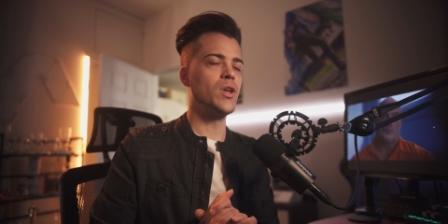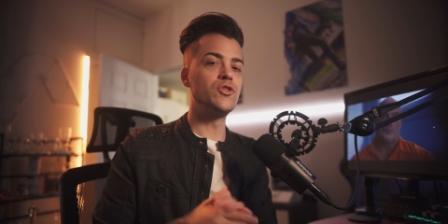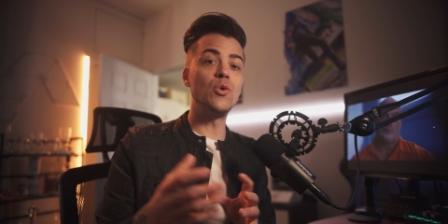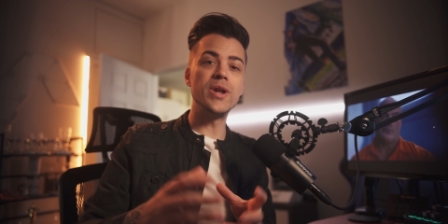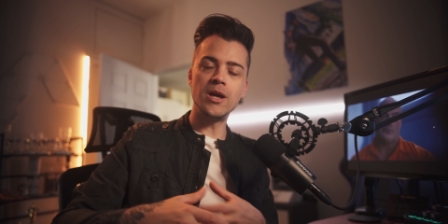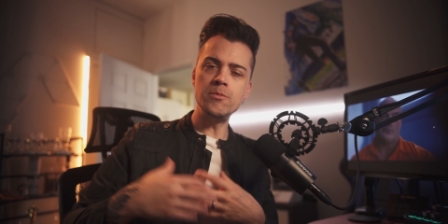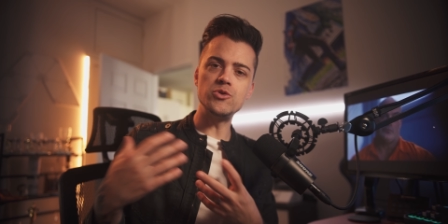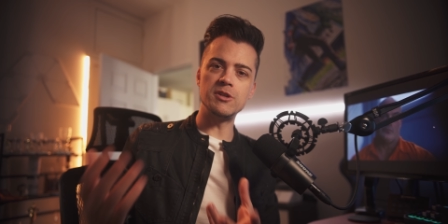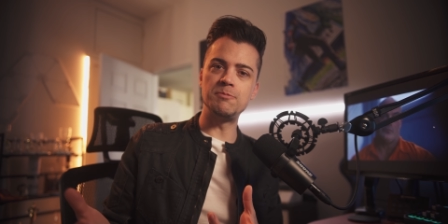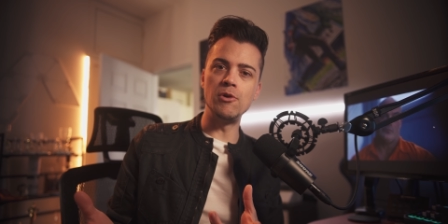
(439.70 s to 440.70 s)
So when it comes to
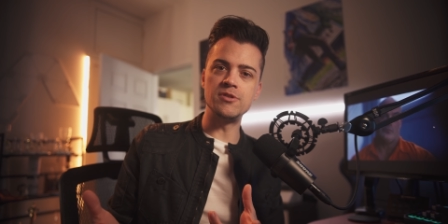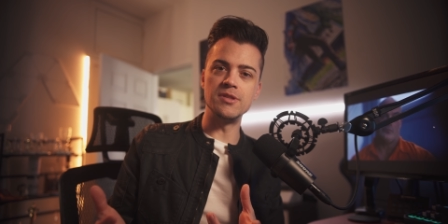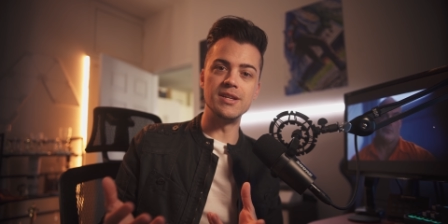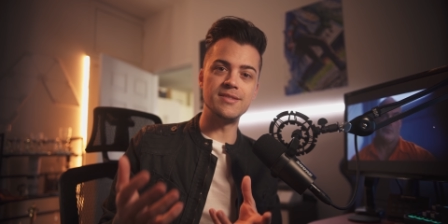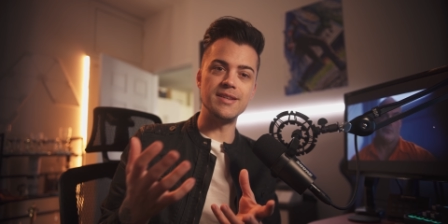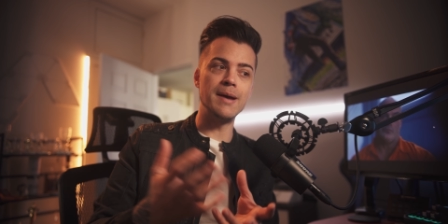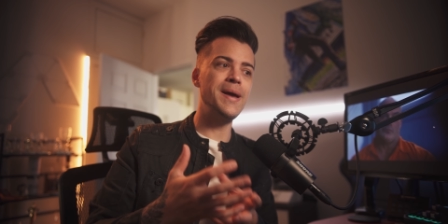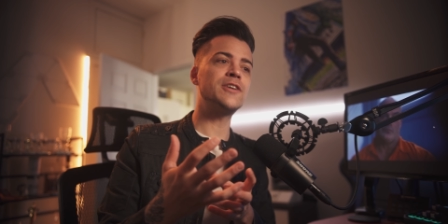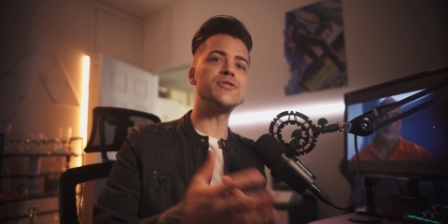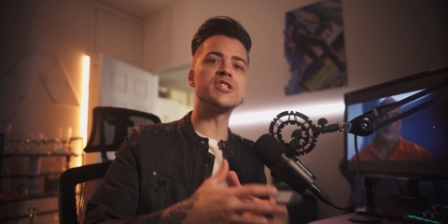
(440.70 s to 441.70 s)
exposing this, I'm
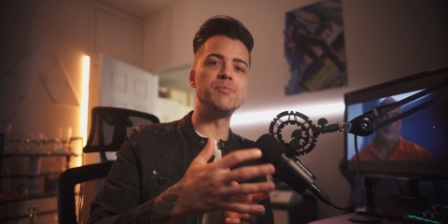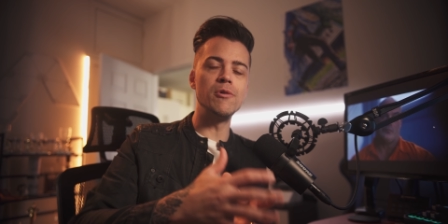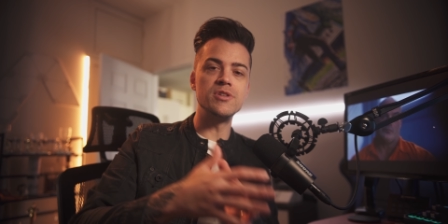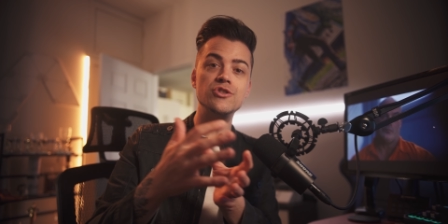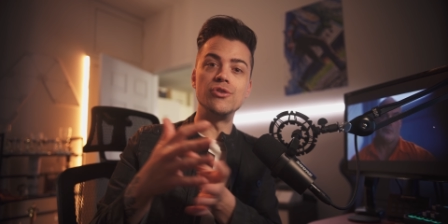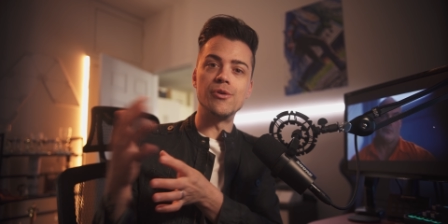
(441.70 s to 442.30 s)
actually exposing to the